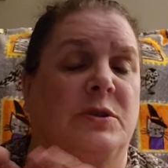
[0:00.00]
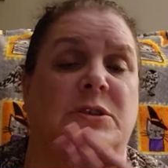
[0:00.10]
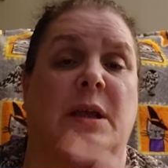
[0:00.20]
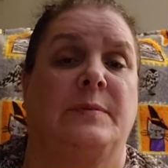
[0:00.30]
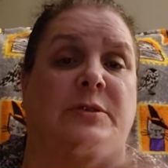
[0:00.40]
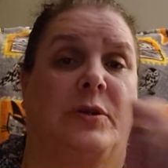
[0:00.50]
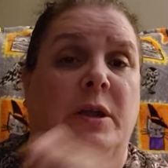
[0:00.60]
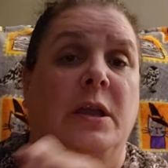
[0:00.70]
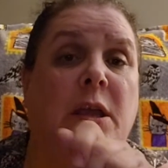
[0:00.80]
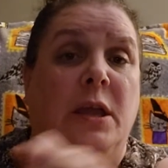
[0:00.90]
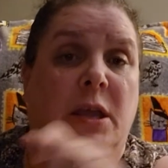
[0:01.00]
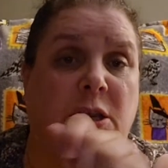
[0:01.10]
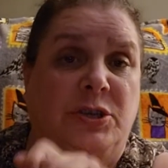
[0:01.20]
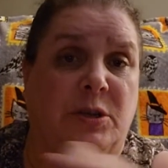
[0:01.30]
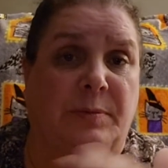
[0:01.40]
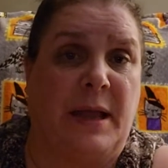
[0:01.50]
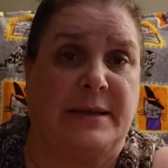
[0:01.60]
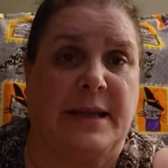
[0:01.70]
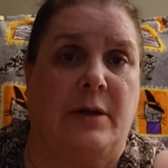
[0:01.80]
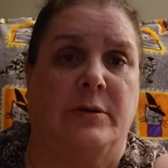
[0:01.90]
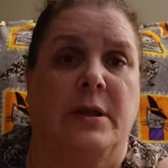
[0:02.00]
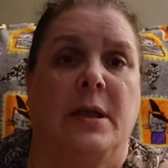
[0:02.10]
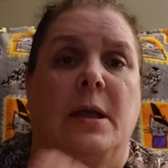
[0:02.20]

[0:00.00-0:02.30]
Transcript: which I'm sorry, he should have blacked out.